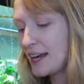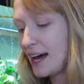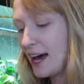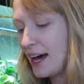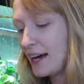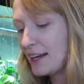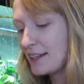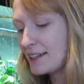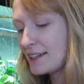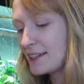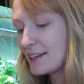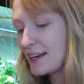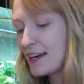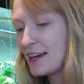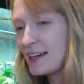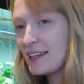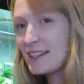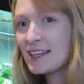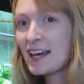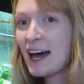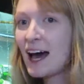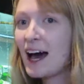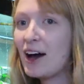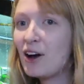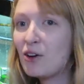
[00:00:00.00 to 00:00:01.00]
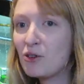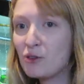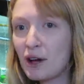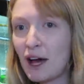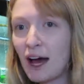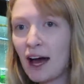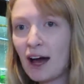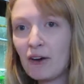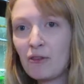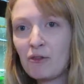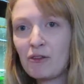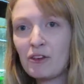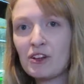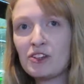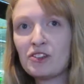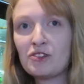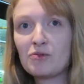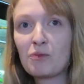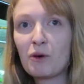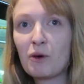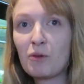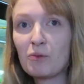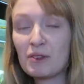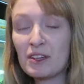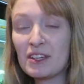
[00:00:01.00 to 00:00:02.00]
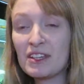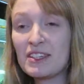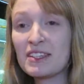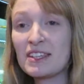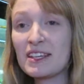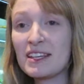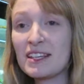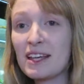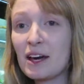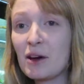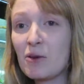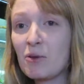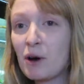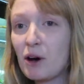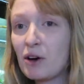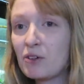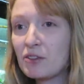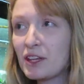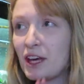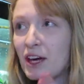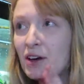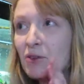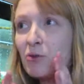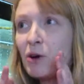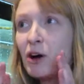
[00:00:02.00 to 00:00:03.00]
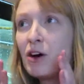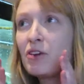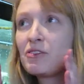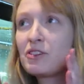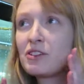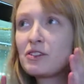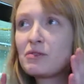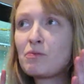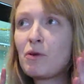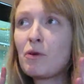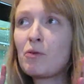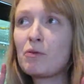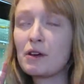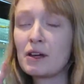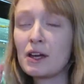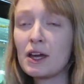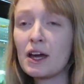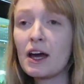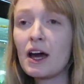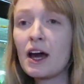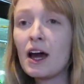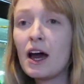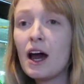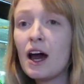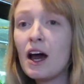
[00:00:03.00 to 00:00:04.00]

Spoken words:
and it's how catfish probably see their world. Their world is probably,